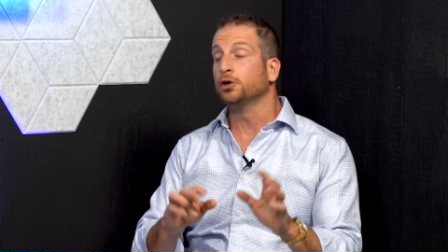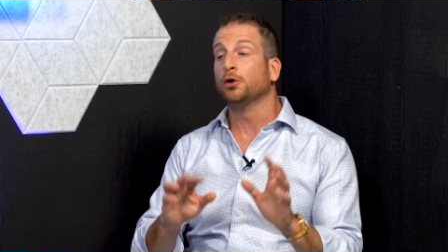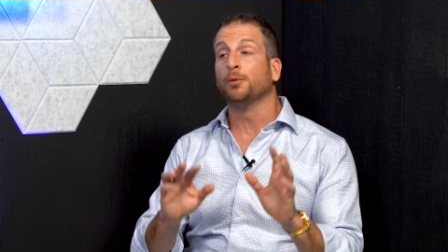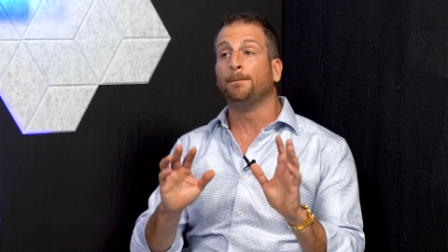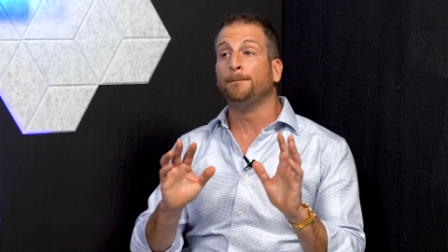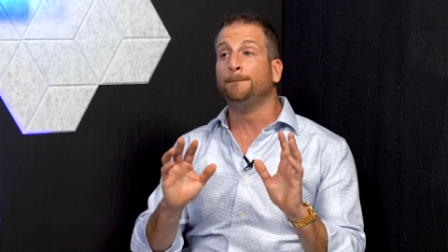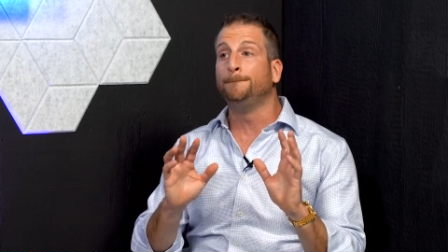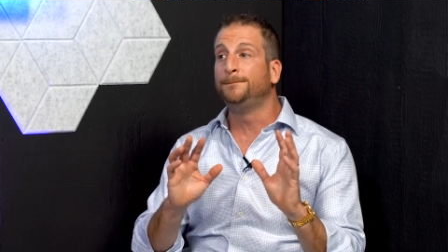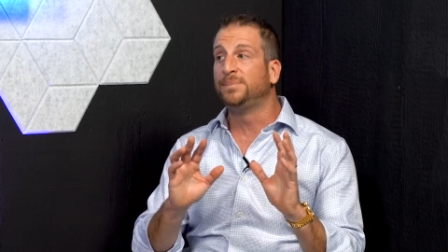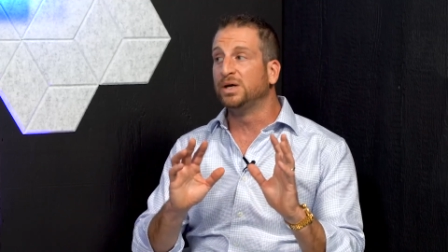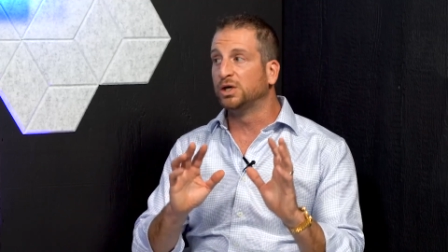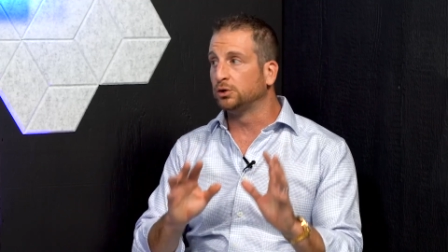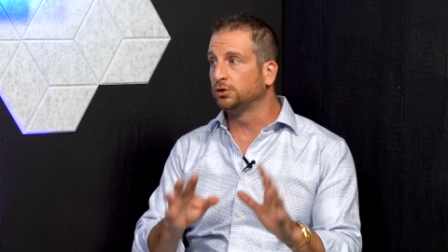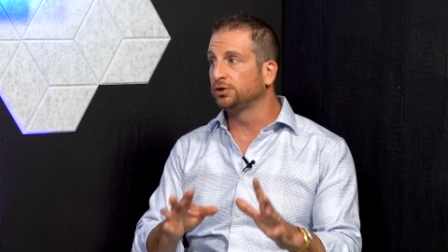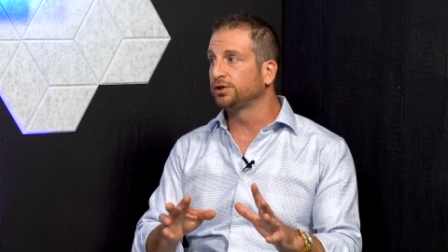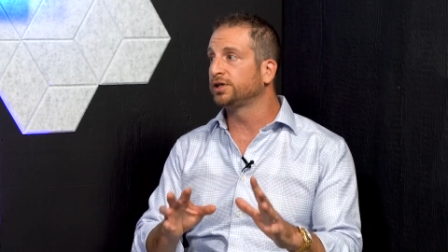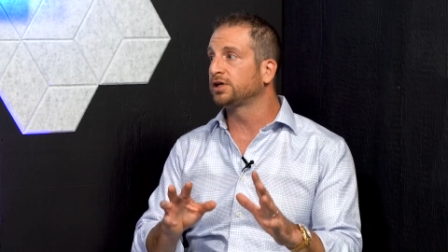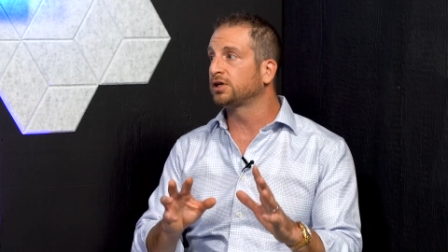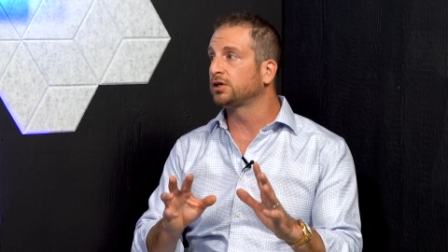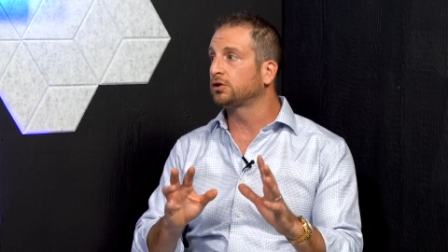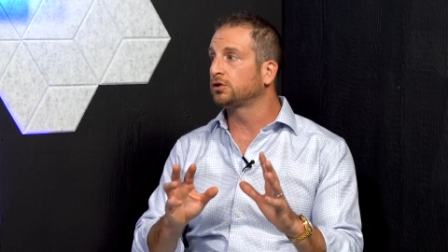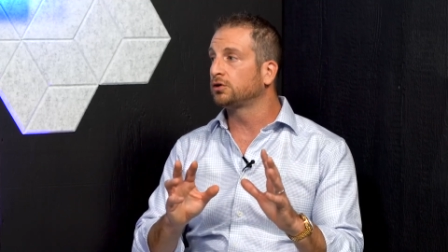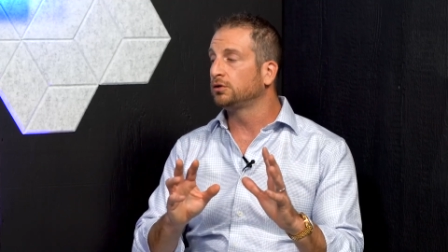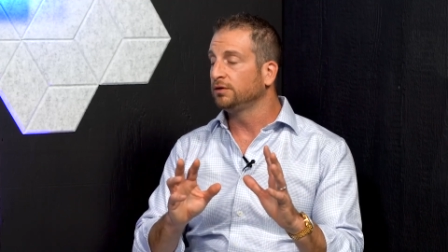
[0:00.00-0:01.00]
You're
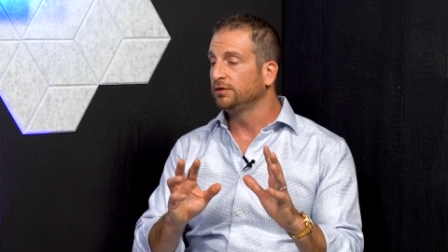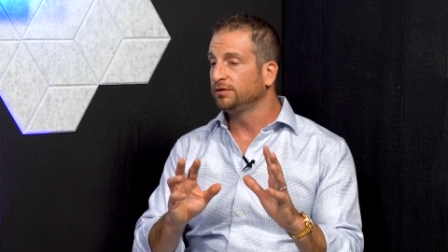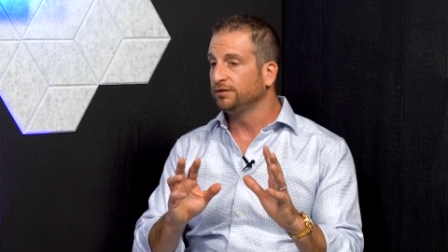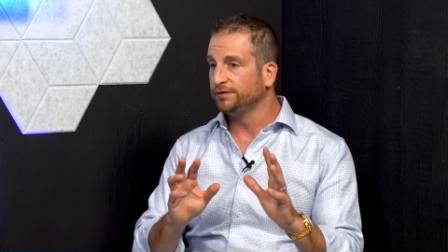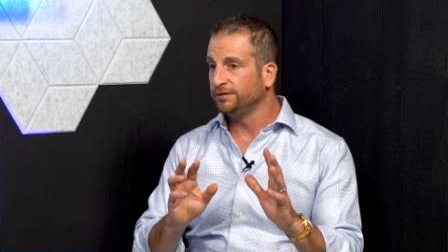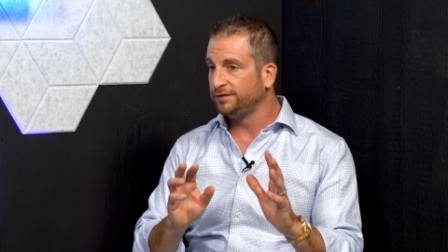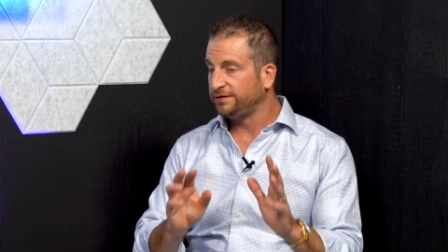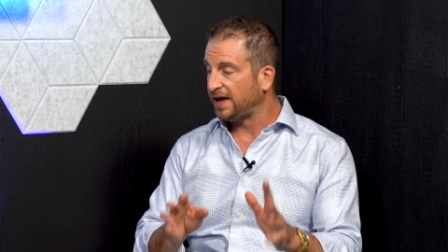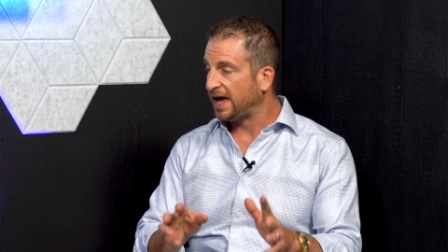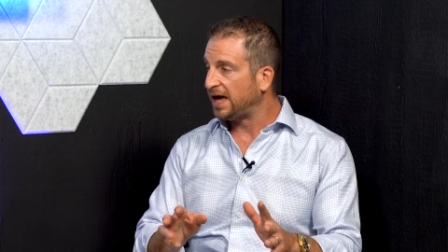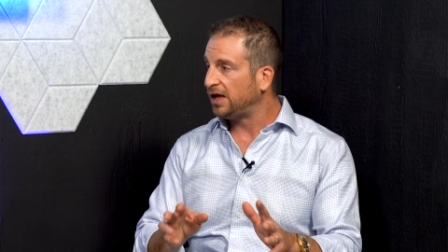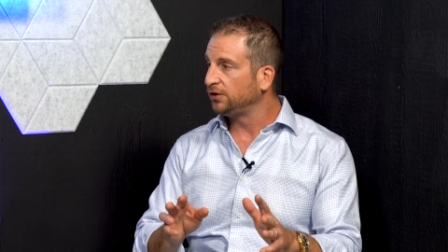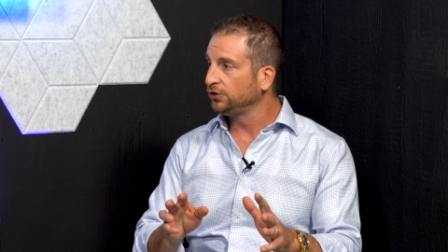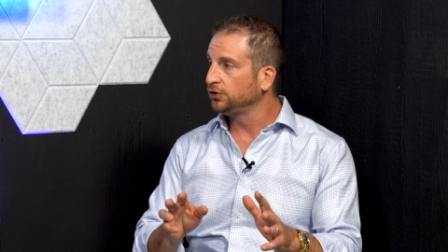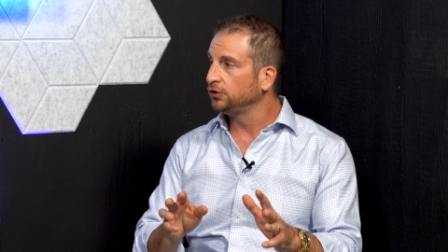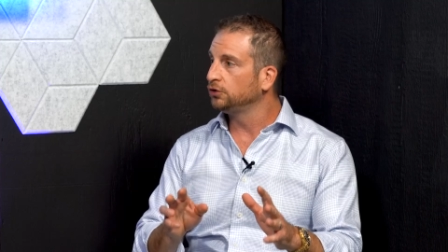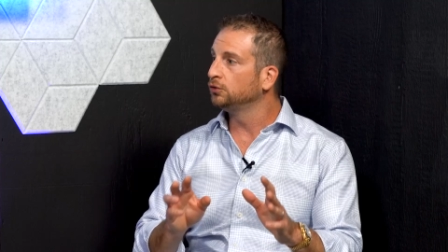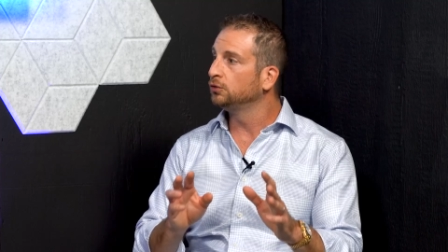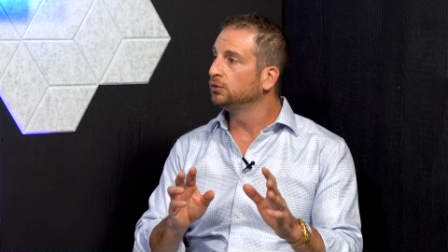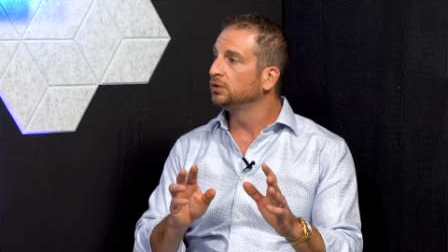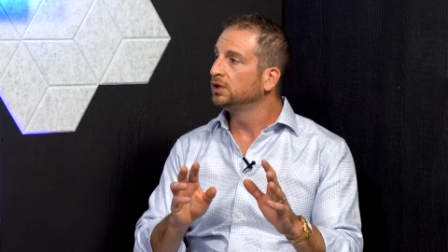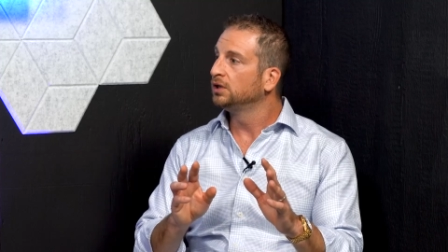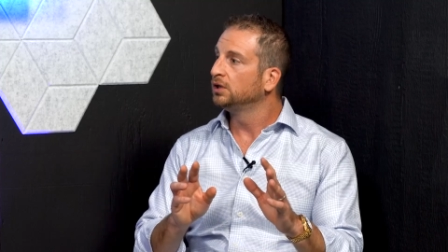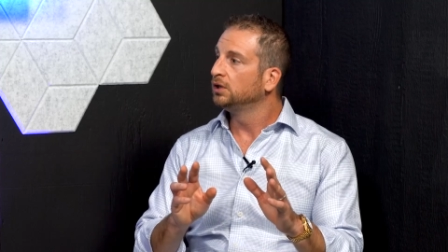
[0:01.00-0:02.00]
building
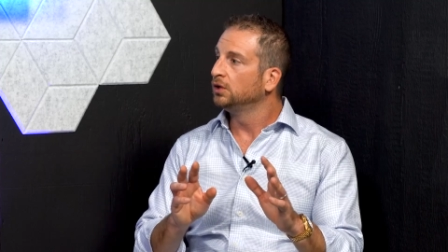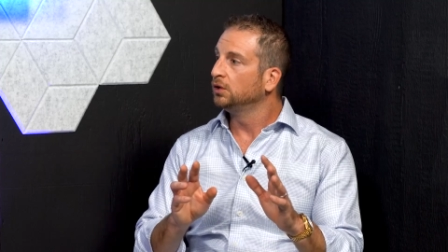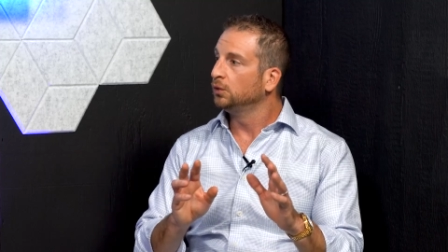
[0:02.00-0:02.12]
value